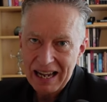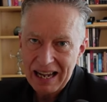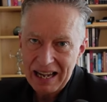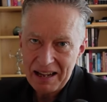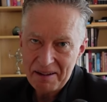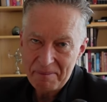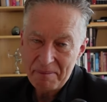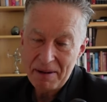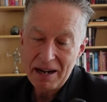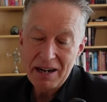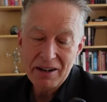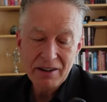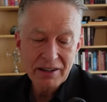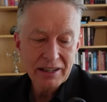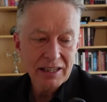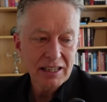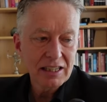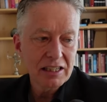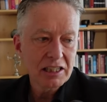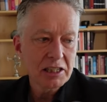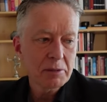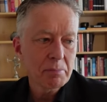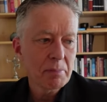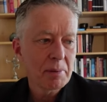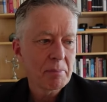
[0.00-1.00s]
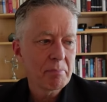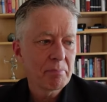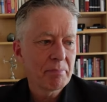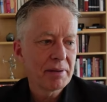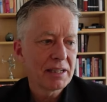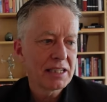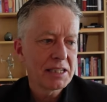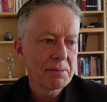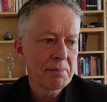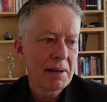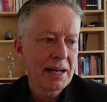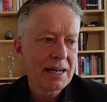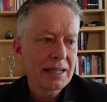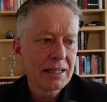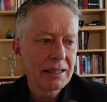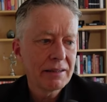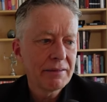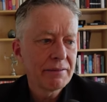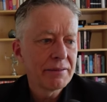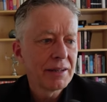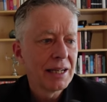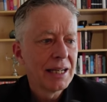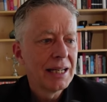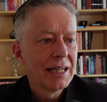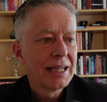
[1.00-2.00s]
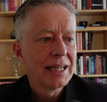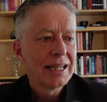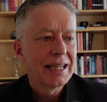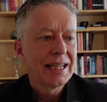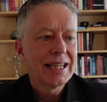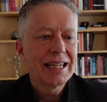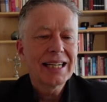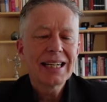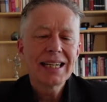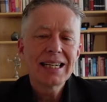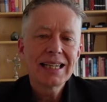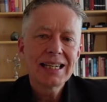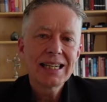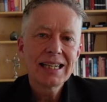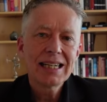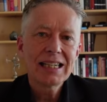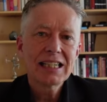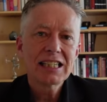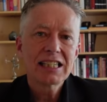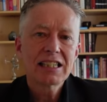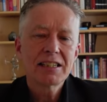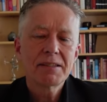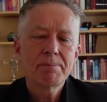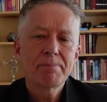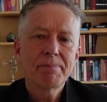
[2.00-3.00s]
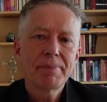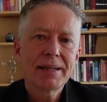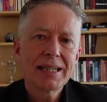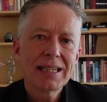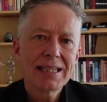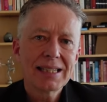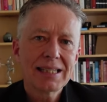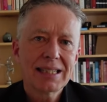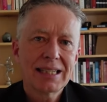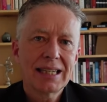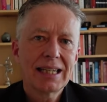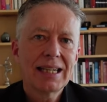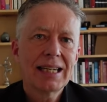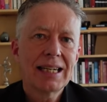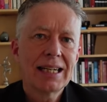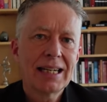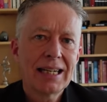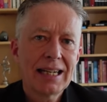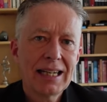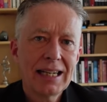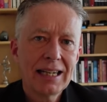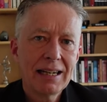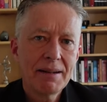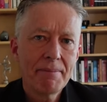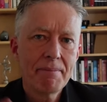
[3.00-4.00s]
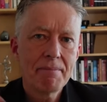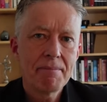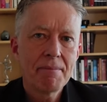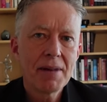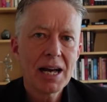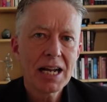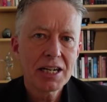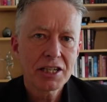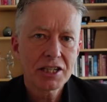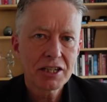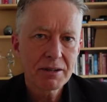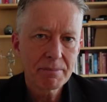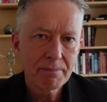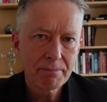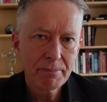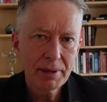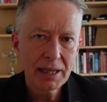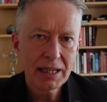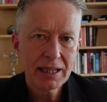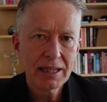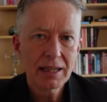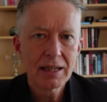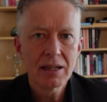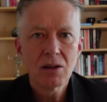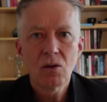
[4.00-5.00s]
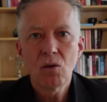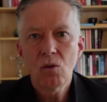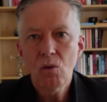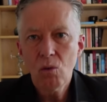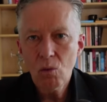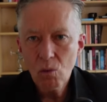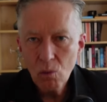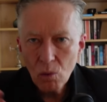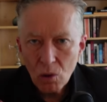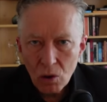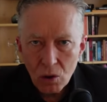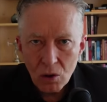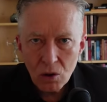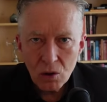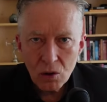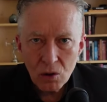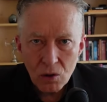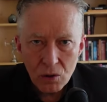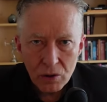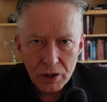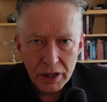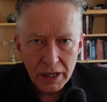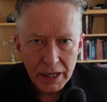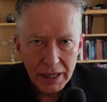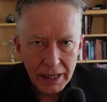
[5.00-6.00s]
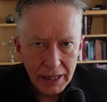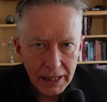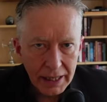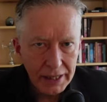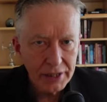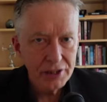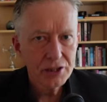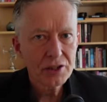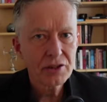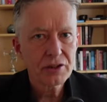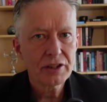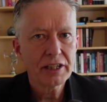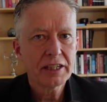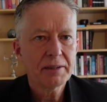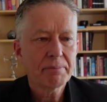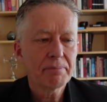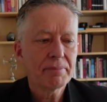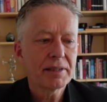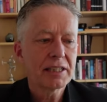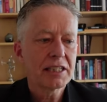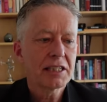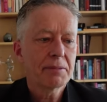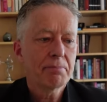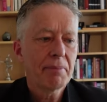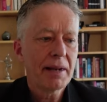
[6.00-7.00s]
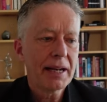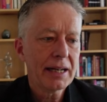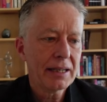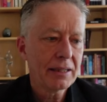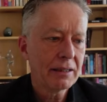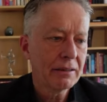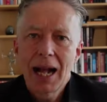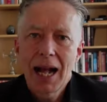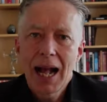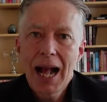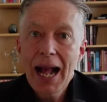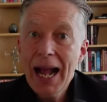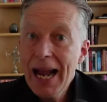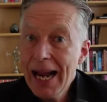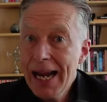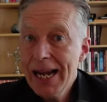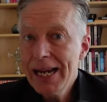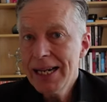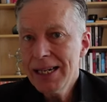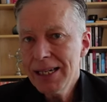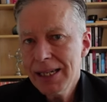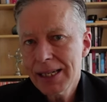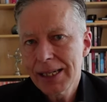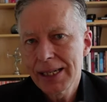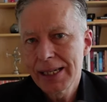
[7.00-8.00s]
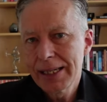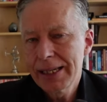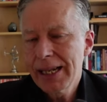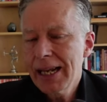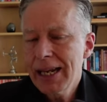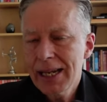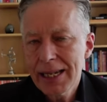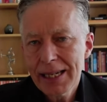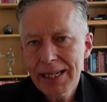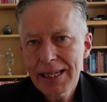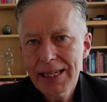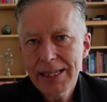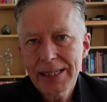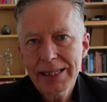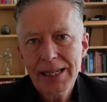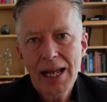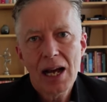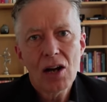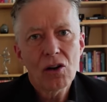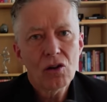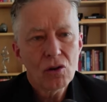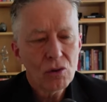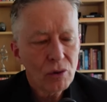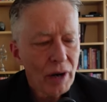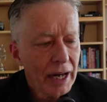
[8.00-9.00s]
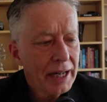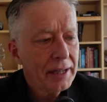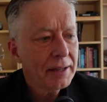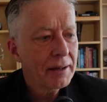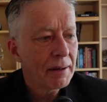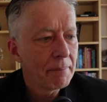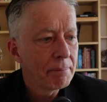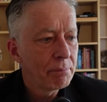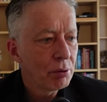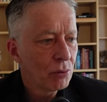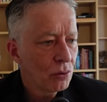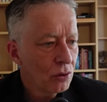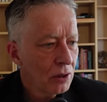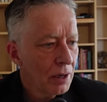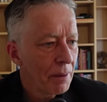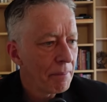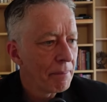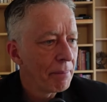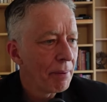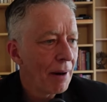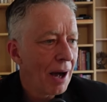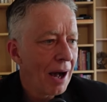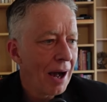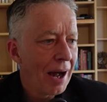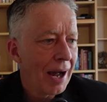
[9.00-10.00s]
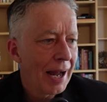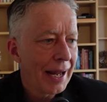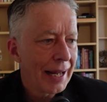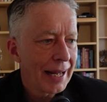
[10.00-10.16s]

American perspective. It needs to be seen in a much bigger world history perspective. And there is a great book by